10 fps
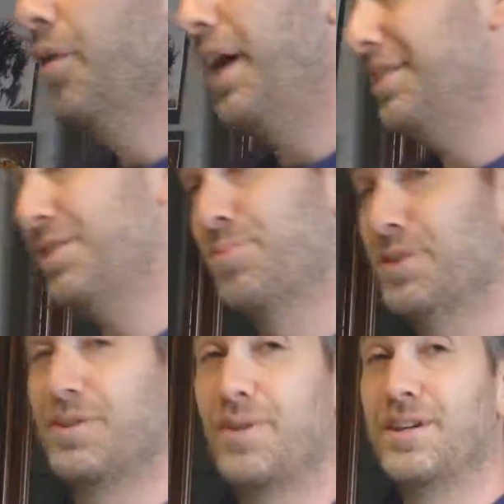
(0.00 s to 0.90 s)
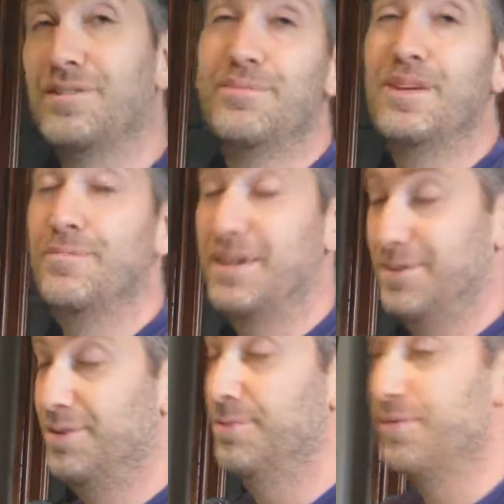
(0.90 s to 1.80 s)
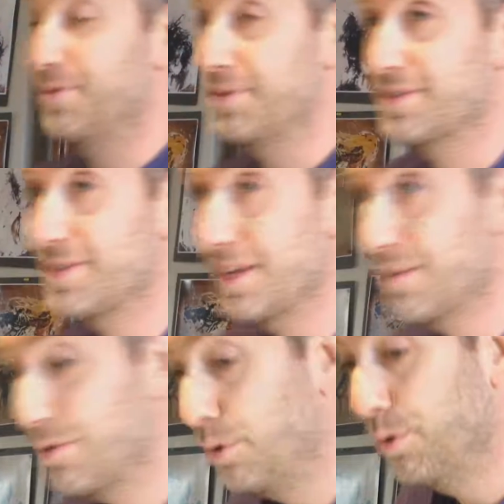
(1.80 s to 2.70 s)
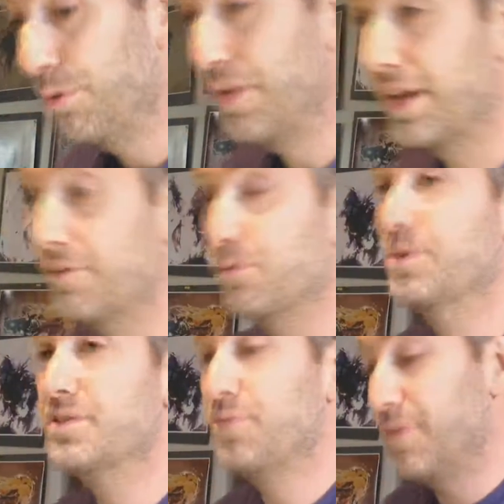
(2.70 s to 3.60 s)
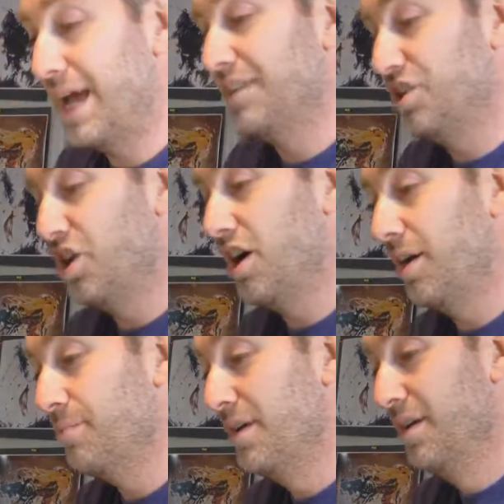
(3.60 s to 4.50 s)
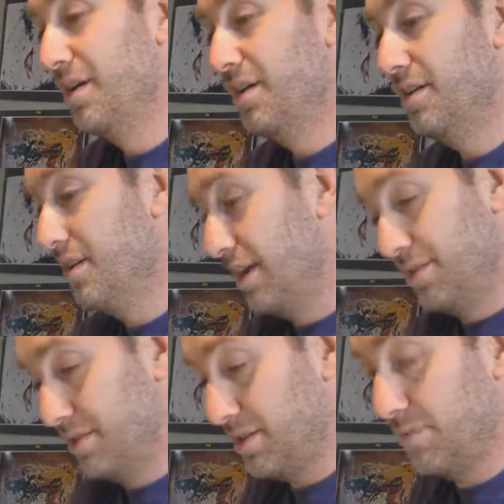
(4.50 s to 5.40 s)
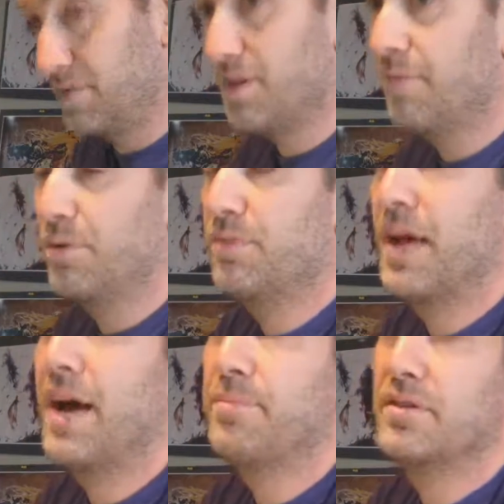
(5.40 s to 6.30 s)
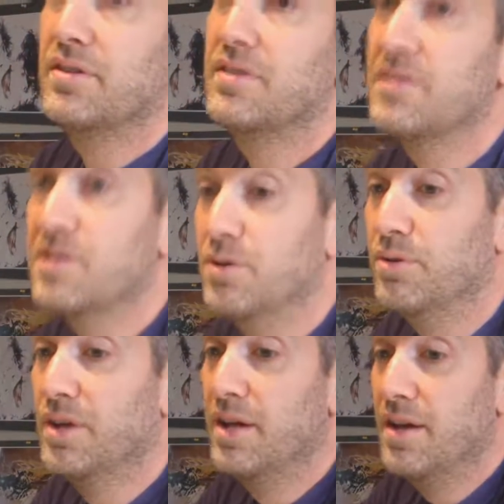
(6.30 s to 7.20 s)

I should really credit New Media Manitoba for this, like the whole thing. If it wasn't for that job, none of this other stuff would have happened. And so